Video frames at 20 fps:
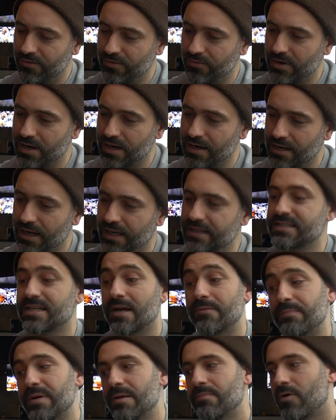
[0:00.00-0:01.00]
Where like
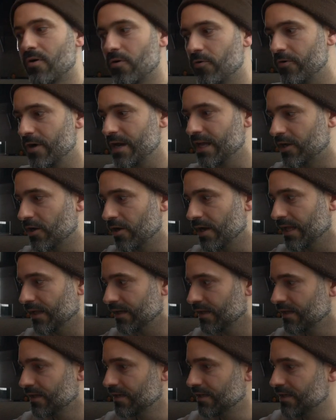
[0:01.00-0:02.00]
some people are really good at
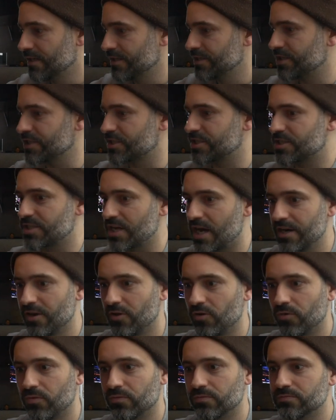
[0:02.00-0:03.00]
just
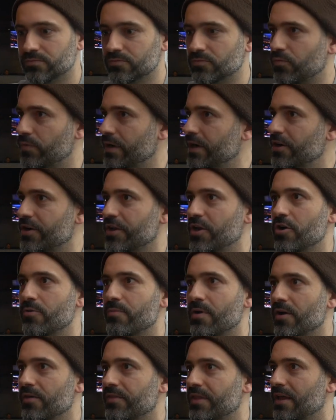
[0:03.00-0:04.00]
subtle weird
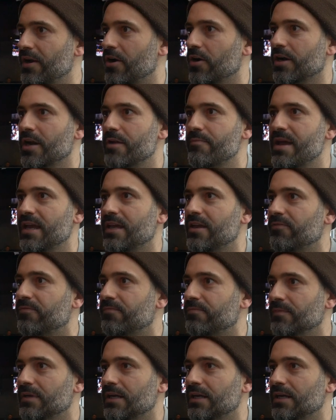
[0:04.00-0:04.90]
humor that are gonna make you